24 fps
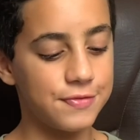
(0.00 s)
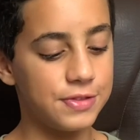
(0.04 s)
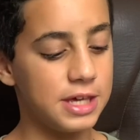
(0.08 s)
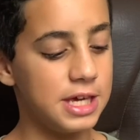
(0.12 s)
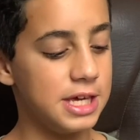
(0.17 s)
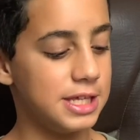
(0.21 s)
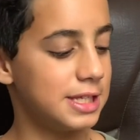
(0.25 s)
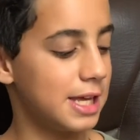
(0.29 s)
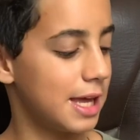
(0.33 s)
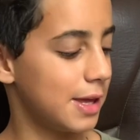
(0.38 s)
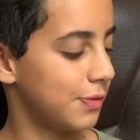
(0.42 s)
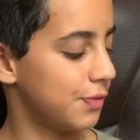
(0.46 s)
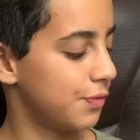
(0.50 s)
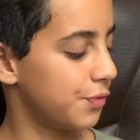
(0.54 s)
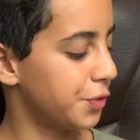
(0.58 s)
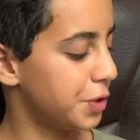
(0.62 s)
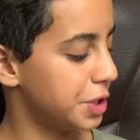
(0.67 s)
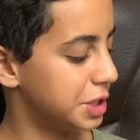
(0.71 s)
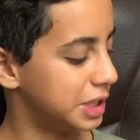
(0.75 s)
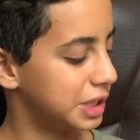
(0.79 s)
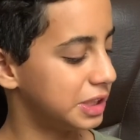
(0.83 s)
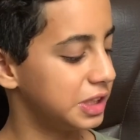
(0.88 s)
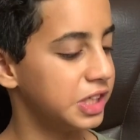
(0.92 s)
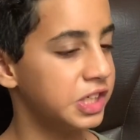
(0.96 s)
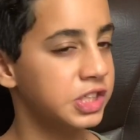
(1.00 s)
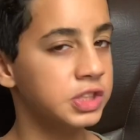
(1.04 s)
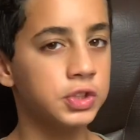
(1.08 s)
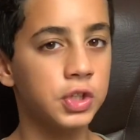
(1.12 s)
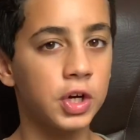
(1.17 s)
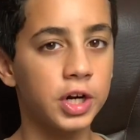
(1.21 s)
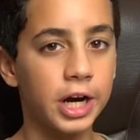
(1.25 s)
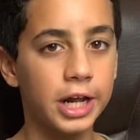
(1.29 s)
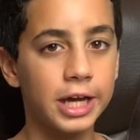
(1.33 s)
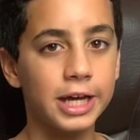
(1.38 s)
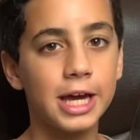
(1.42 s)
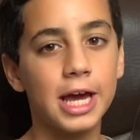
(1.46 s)
these, I've recently
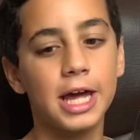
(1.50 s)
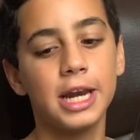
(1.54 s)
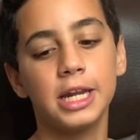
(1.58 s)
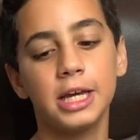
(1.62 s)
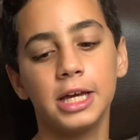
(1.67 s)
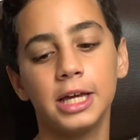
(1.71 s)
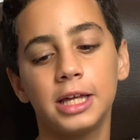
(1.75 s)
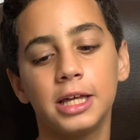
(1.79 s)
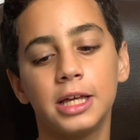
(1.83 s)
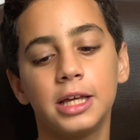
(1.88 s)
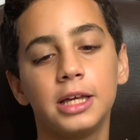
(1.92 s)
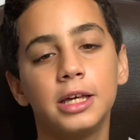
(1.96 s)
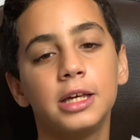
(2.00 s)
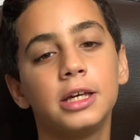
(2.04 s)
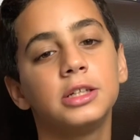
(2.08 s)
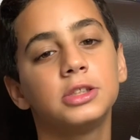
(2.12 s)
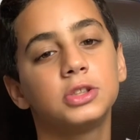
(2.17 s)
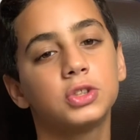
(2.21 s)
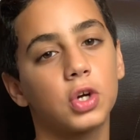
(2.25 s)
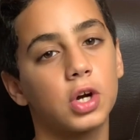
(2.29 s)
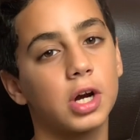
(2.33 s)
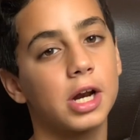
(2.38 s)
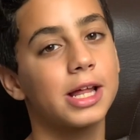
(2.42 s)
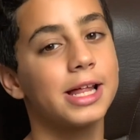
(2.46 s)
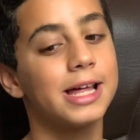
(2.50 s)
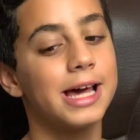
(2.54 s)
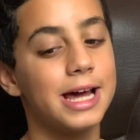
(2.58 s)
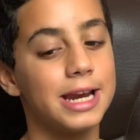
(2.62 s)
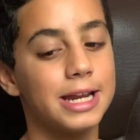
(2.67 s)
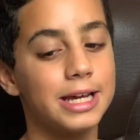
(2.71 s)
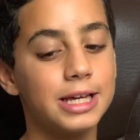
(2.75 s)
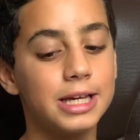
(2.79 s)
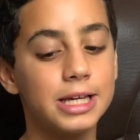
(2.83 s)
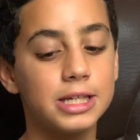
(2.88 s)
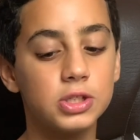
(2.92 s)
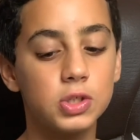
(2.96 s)
started
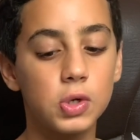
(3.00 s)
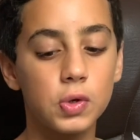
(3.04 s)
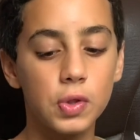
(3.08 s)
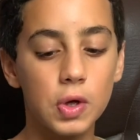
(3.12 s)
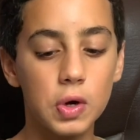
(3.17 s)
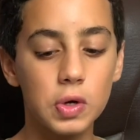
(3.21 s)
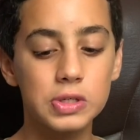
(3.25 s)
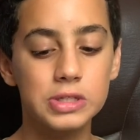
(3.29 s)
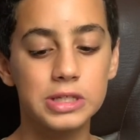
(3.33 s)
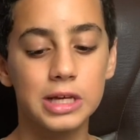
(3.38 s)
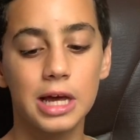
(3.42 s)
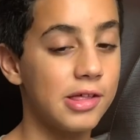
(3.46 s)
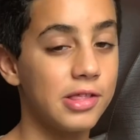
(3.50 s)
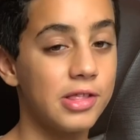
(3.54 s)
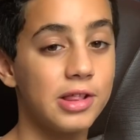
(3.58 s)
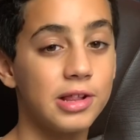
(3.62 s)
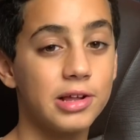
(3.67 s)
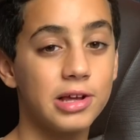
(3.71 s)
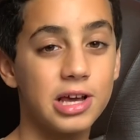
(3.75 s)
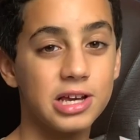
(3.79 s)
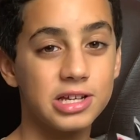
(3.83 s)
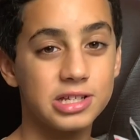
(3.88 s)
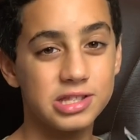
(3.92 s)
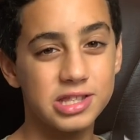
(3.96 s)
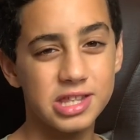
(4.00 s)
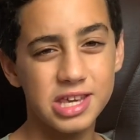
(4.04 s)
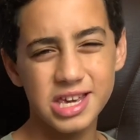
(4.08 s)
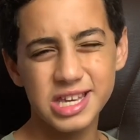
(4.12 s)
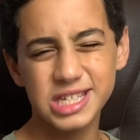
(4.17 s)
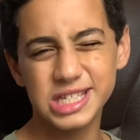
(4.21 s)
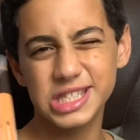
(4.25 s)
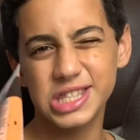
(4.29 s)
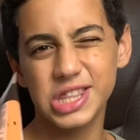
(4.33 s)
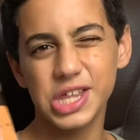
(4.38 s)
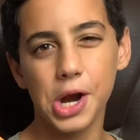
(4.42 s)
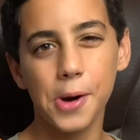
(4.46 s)
getting into those because
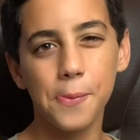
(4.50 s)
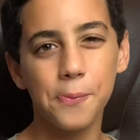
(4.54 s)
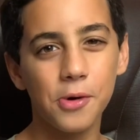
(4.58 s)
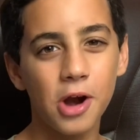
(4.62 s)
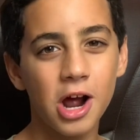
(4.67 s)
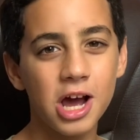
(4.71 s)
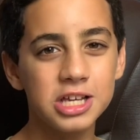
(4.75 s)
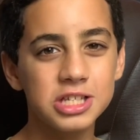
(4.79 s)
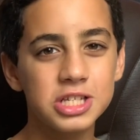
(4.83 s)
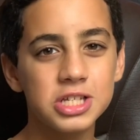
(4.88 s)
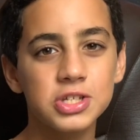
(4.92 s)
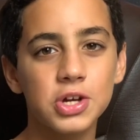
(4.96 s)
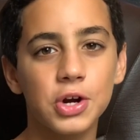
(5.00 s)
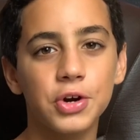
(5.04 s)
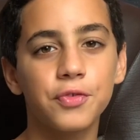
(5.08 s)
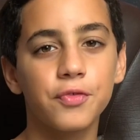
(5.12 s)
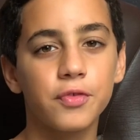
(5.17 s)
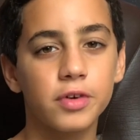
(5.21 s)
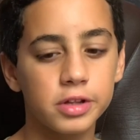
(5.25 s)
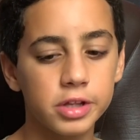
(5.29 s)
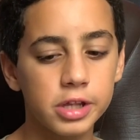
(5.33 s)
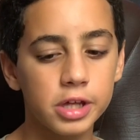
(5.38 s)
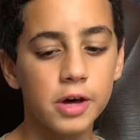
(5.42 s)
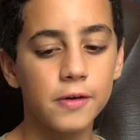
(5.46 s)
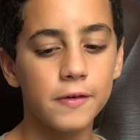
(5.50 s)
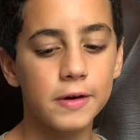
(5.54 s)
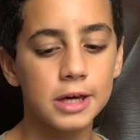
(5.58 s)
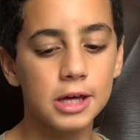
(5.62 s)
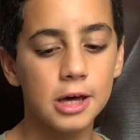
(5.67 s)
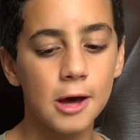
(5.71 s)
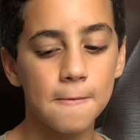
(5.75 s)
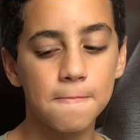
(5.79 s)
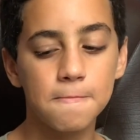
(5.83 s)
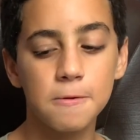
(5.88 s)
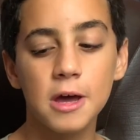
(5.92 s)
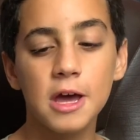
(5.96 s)
their prices are really going
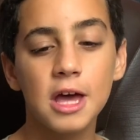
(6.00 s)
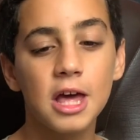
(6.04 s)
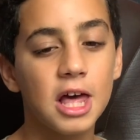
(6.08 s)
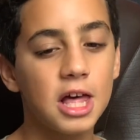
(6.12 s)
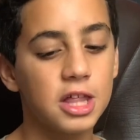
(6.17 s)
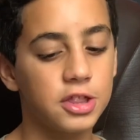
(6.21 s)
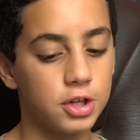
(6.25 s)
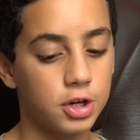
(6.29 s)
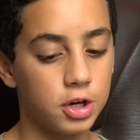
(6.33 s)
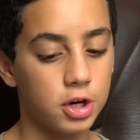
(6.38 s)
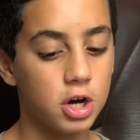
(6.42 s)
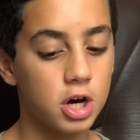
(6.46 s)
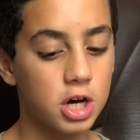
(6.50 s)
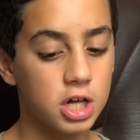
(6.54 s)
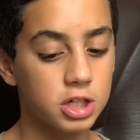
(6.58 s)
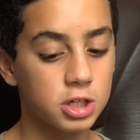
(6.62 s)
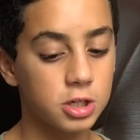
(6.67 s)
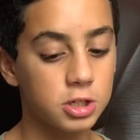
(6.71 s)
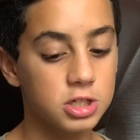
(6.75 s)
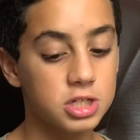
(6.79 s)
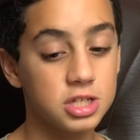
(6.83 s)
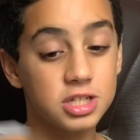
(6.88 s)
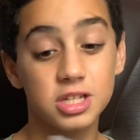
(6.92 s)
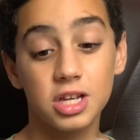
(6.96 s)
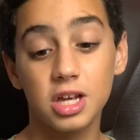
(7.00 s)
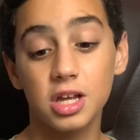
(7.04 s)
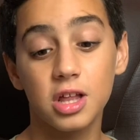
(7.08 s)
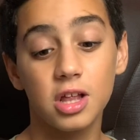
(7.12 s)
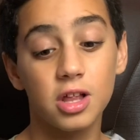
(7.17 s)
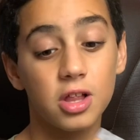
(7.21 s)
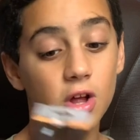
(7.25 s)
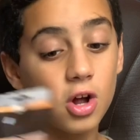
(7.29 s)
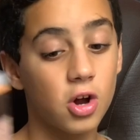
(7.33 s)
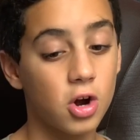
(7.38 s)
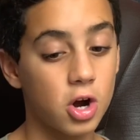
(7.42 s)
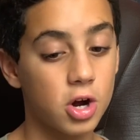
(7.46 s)
up and their colors
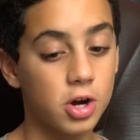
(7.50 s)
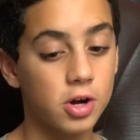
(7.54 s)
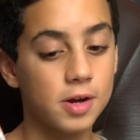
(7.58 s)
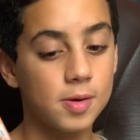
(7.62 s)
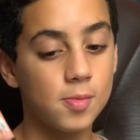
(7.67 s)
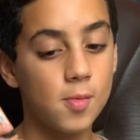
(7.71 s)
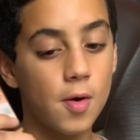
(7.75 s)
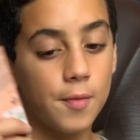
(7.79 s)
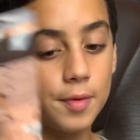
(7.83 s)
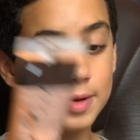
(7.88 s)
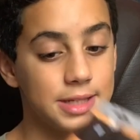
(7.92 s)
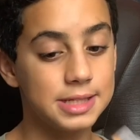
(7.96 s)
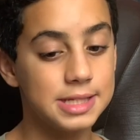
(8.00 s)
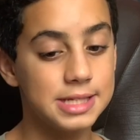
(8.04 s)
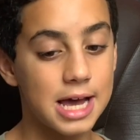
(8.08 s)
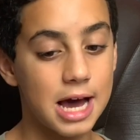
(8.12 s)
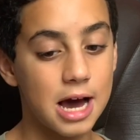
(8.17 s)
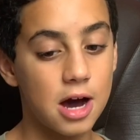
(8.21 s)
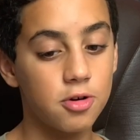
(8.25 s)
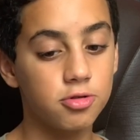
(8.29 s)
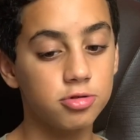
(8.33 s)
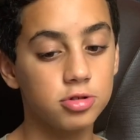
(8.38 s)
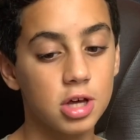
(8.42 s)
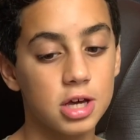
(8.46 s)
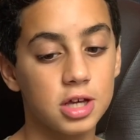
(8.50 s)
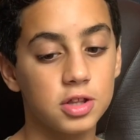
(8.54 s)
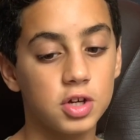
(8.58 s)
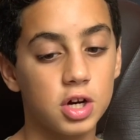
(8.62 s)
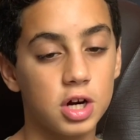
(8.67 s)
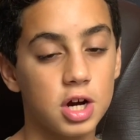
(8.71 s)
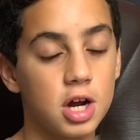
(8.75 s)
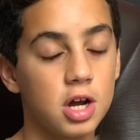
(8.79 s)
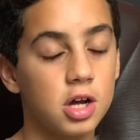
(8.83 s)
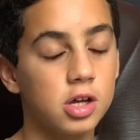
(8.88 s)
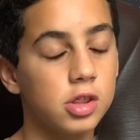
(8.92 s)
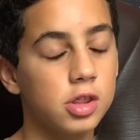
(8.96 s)
are going down. Like
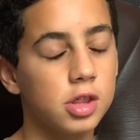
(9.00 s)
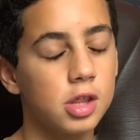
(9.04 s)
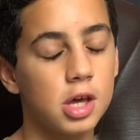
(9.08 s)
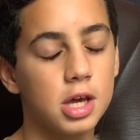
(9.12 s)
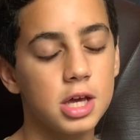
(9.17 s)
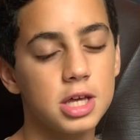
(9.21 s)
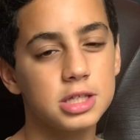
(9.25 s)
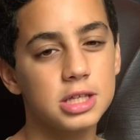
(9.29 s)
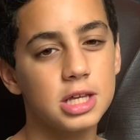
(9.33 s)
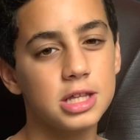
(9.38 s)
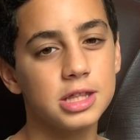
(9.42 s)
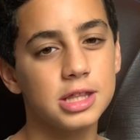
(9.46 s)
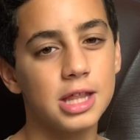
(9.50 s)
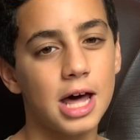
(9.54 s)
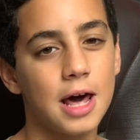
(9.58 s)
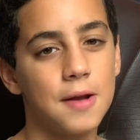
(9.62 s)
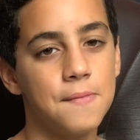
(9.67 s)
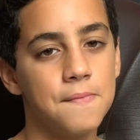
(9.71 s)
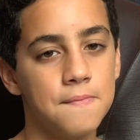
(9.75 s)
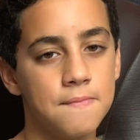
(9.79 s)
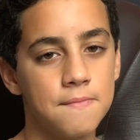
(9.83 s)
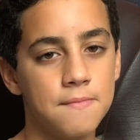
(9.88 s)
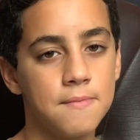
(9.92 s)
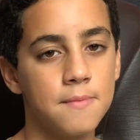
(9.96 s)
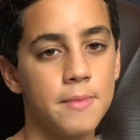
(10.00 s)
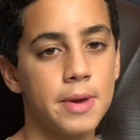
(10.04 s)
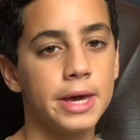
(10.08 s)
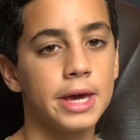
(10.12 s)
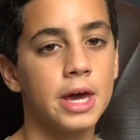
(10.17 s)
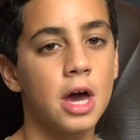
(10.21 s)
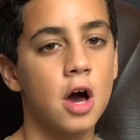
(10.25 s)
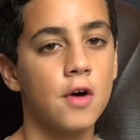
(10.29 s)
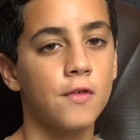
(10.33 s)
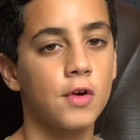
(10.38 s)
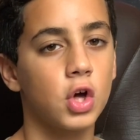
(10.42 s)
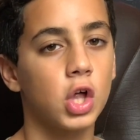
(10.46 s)
there isn't that big
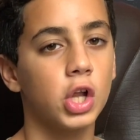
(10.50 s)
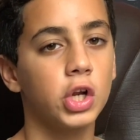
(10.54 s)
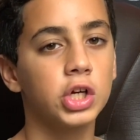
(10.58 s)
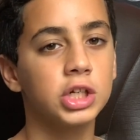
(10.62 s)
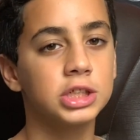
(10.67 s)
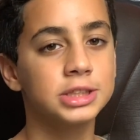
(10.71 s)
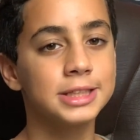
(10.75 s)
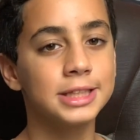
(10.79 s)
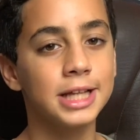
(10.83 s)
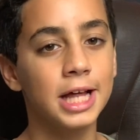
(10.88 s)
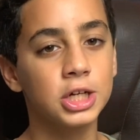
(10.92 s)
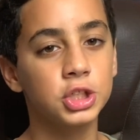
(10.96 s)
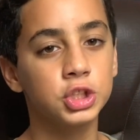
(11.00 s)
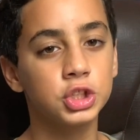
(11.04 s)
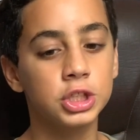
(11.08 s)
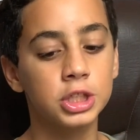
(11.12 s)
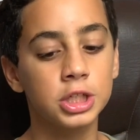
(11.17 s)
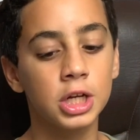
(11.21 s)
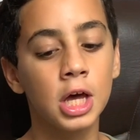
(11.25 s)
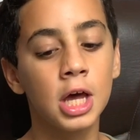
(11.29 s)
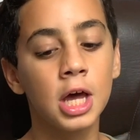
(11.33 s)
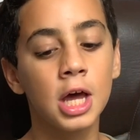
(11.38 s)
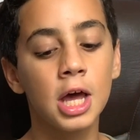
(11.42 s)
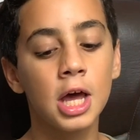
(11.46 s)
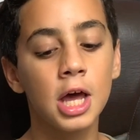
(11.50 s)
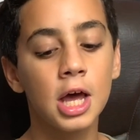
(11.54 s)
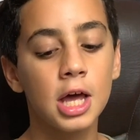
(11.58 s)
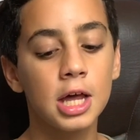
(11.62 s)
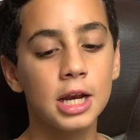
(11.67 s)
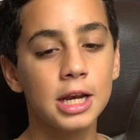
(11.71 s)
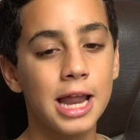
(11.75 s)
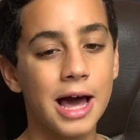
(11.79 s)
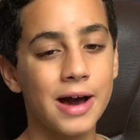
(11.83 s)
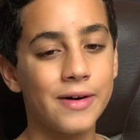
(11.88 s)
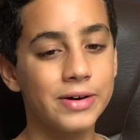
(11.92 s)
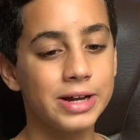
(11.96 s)
of a color selection
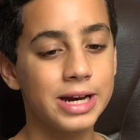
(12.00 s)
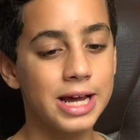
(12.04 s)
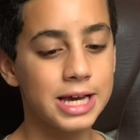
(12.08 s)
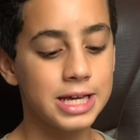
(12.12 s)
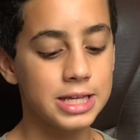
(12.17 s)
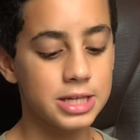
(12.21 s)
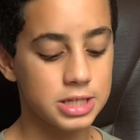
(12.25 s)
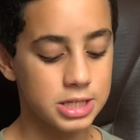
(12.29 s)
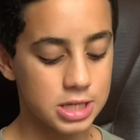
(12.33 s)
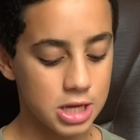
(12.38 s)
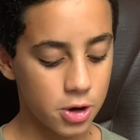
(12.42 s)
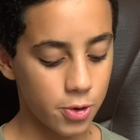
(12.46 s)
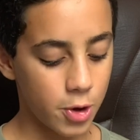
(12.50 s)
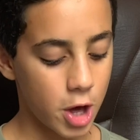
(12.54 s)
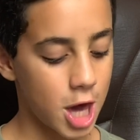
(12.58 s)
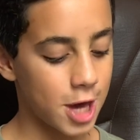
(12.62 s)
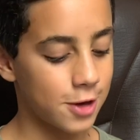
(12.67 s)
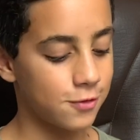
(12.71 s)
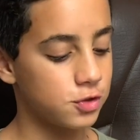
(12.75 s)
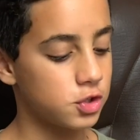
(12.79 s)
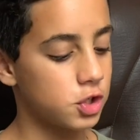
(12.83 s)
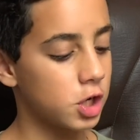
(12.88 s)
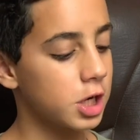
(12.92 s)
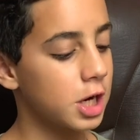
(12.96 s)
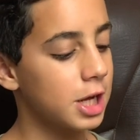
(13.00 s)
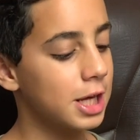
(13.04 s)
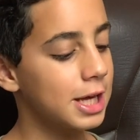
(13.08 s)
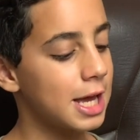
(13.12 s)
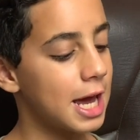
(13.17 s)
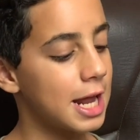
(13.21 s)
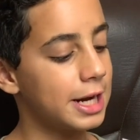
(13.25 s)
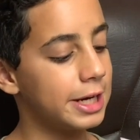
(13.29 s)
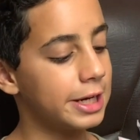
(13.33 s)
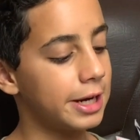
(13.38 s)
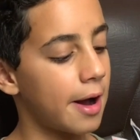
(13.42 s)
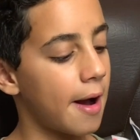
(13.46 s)
nowadays, so I started
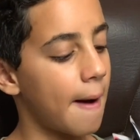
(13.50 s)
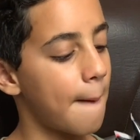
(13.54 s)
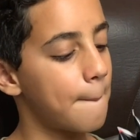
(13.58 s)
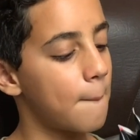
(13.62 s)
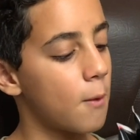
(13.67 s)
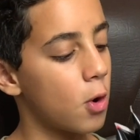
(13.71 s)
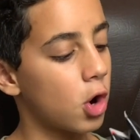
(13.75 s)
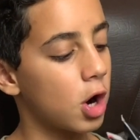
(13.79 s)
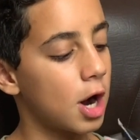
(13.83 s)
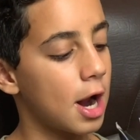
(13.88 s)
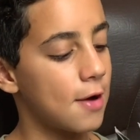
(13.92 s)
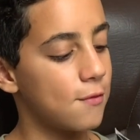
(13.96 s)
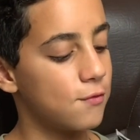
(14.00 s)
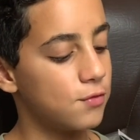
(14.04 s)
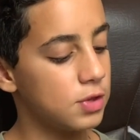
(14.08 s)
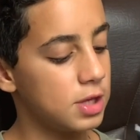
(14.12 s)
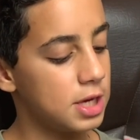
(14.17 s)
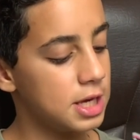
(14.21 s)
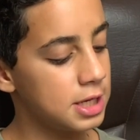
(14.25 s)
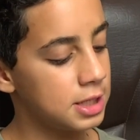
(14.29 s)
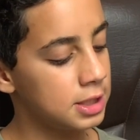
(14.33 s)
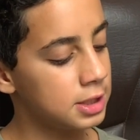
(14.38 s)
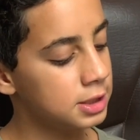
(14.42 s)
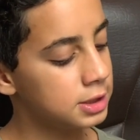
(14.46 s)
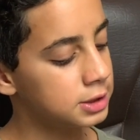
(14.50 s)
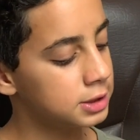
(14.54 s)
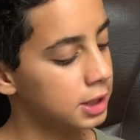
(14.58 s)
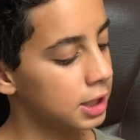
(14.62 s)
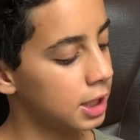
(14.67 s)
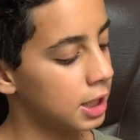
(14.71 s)
getting more of these.